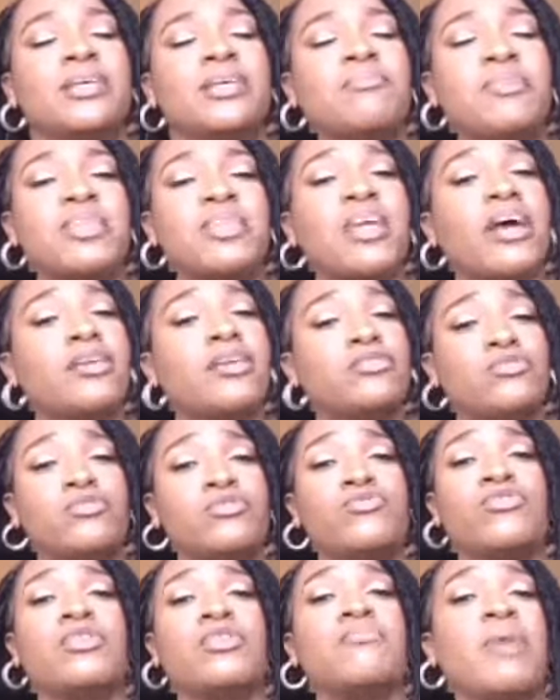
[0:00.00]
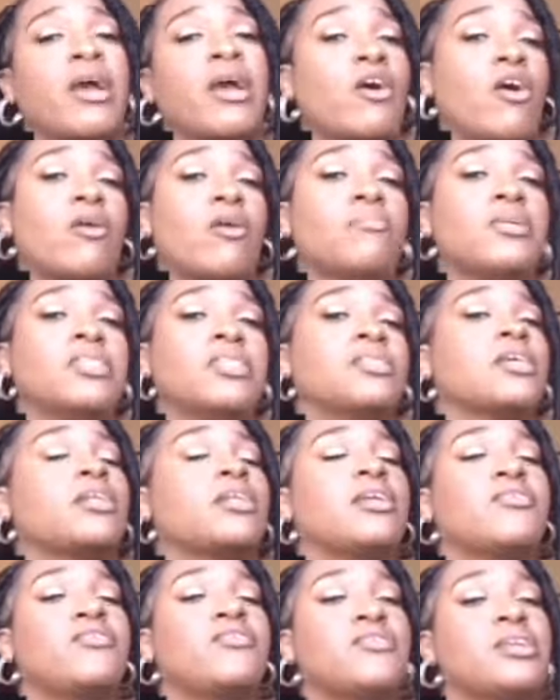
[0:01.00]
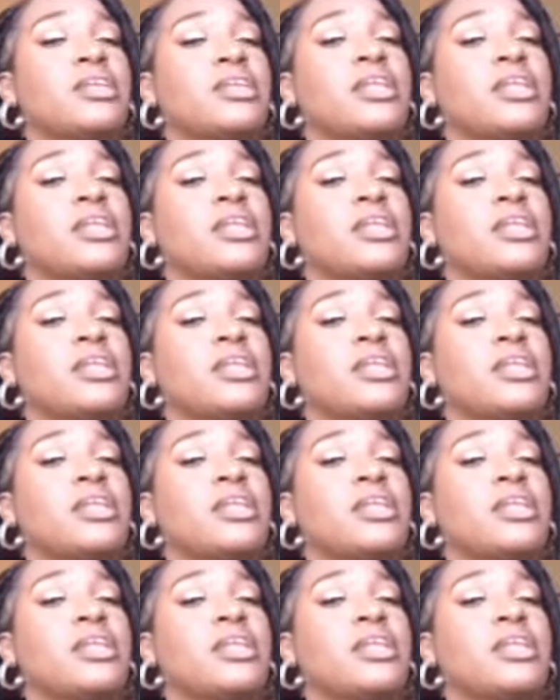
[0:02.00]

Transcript: I mean, I do read my comments, and I really